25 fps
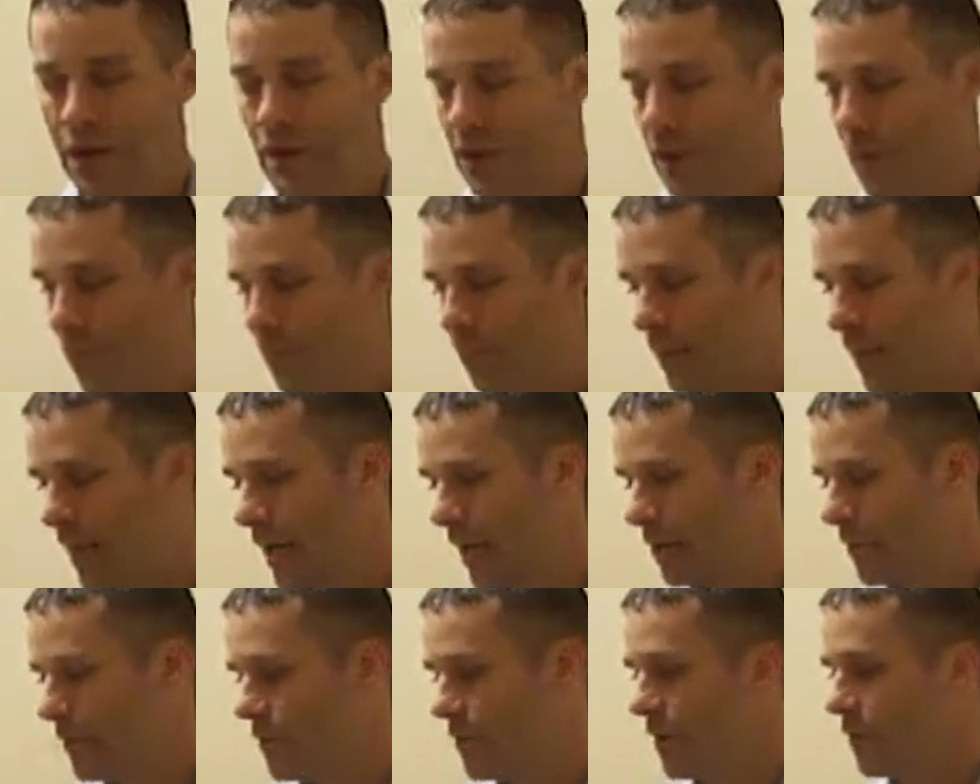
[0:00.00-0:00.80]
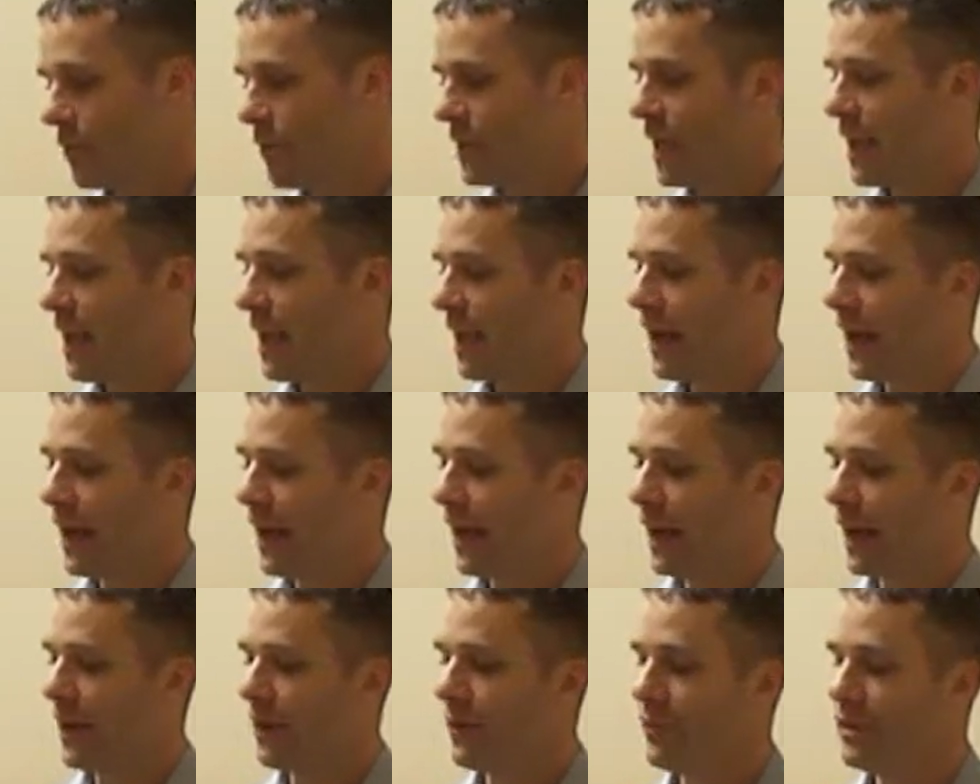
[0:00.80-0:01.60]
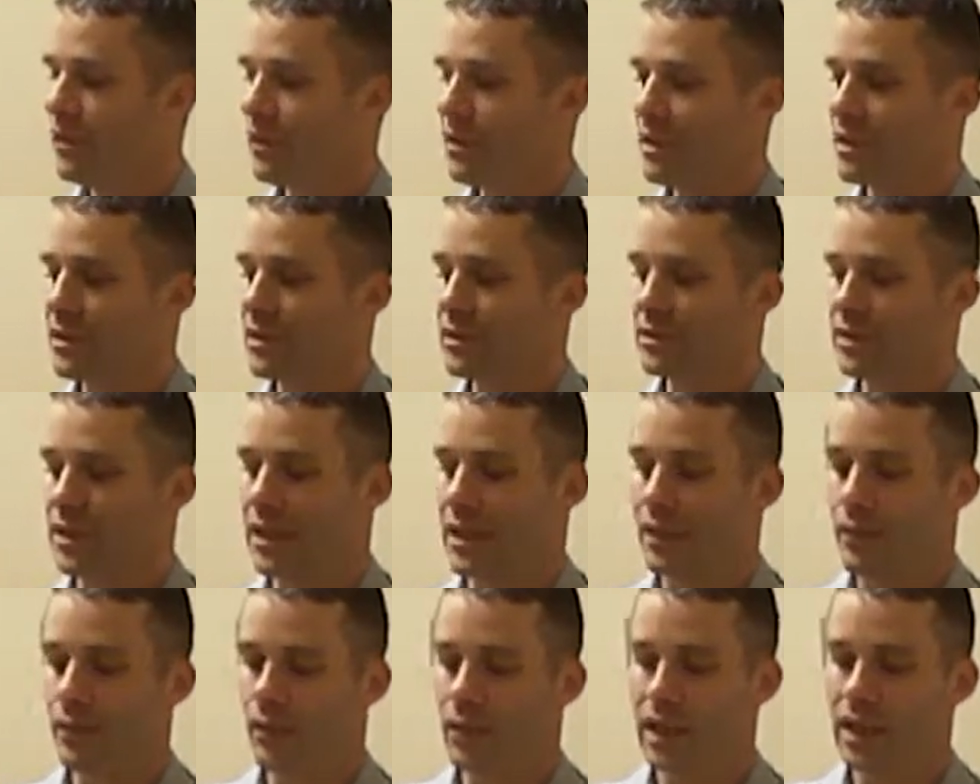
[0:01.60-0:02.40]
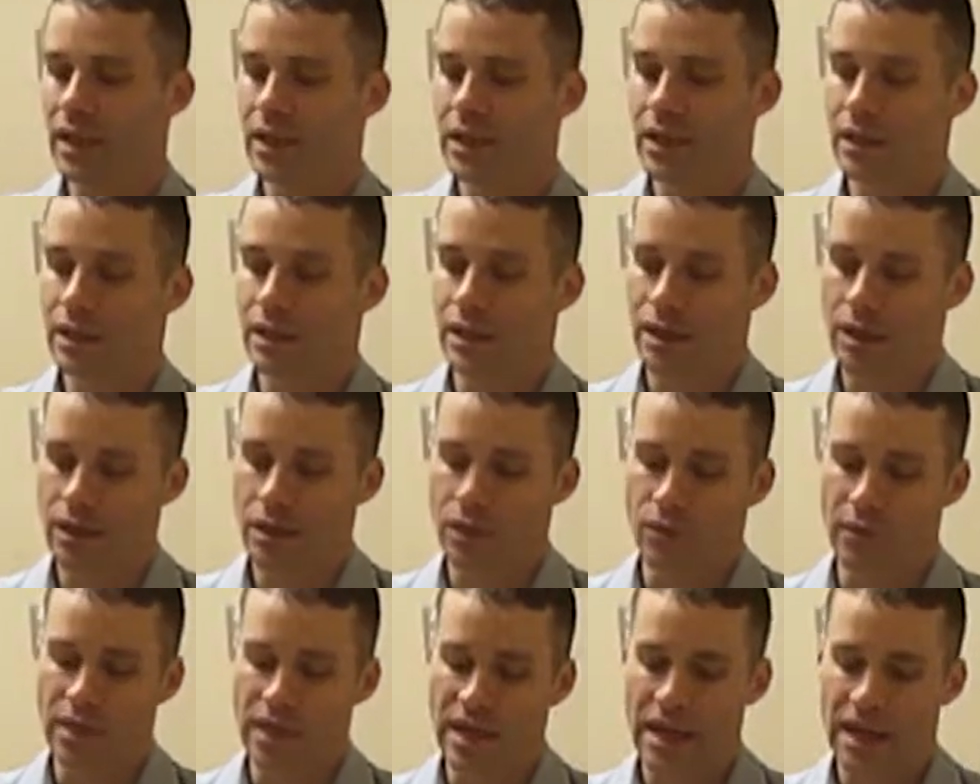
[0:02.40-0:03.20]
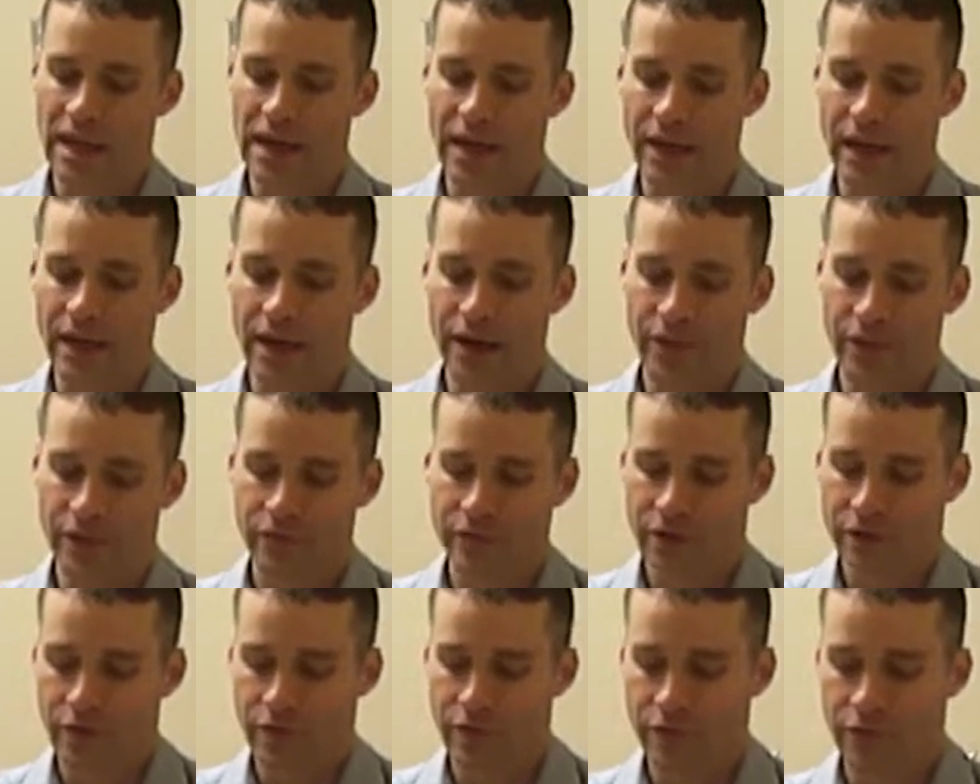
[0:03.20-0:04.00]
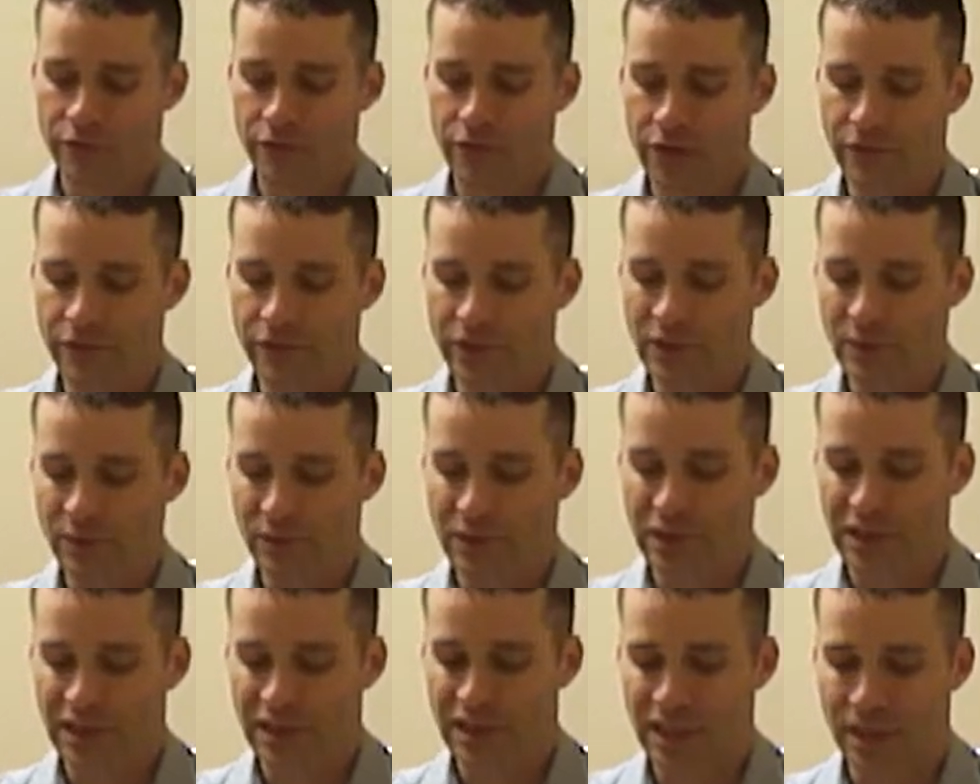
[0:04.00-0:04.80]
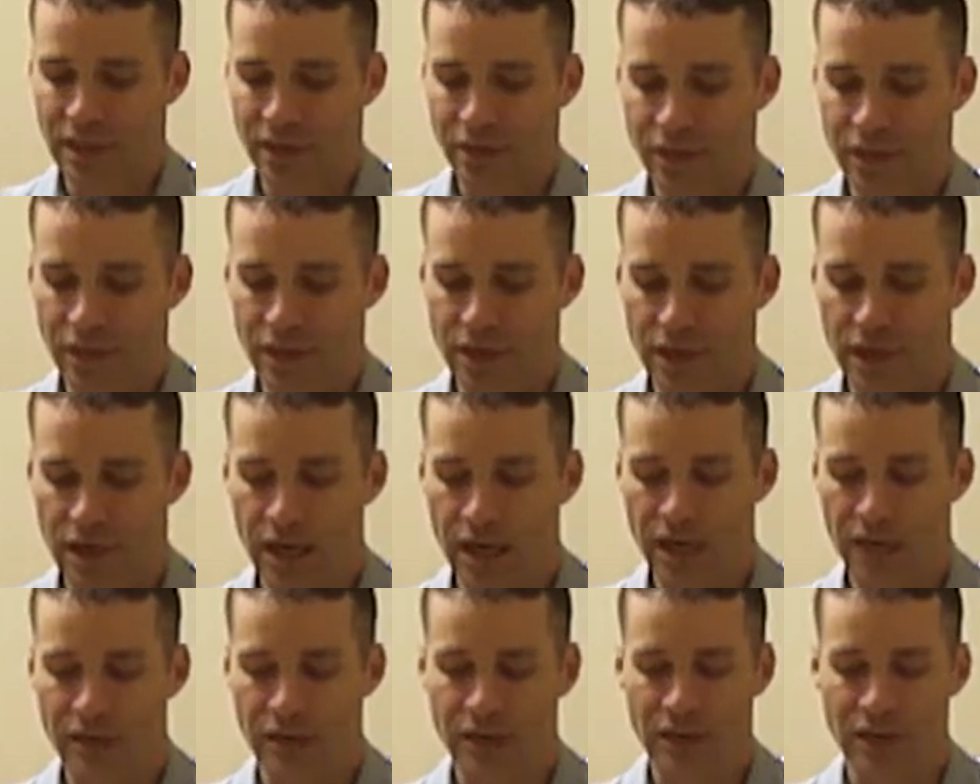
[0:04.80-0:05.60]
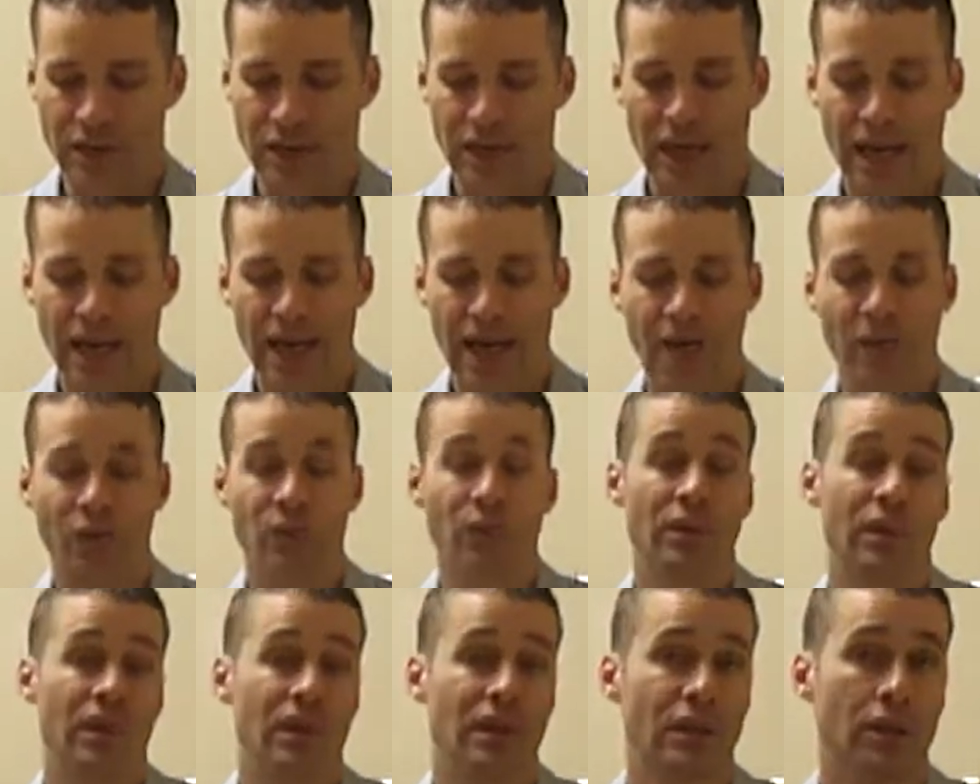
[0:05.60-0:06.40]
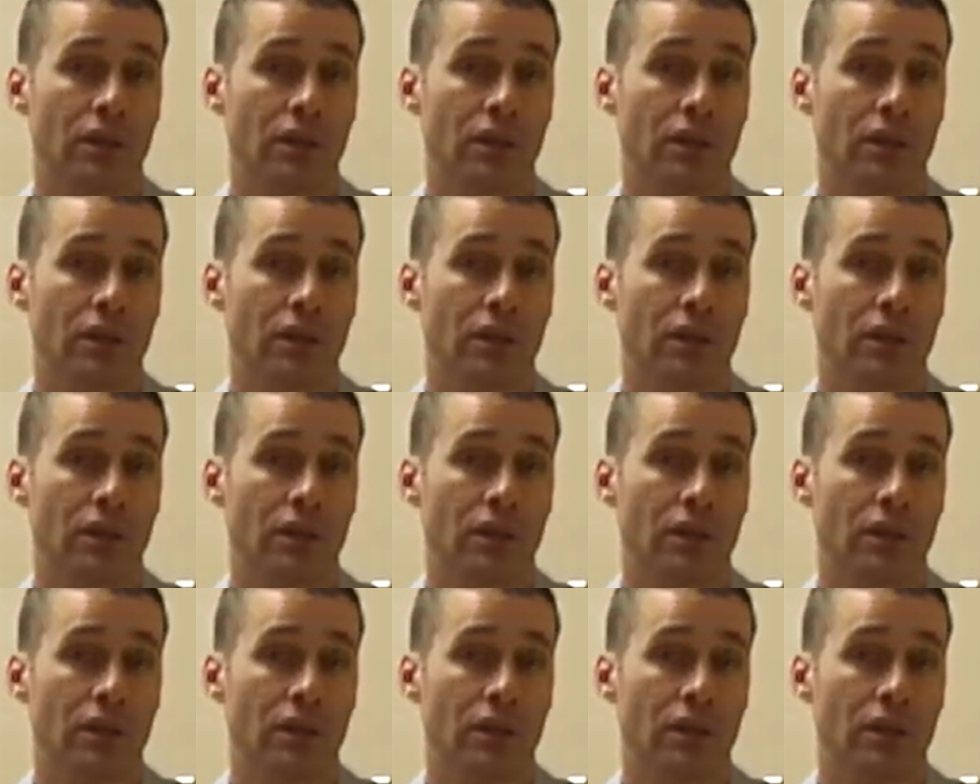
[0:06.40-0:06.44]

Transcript: The problem that we have is that when we have 50% of our dogs or cats being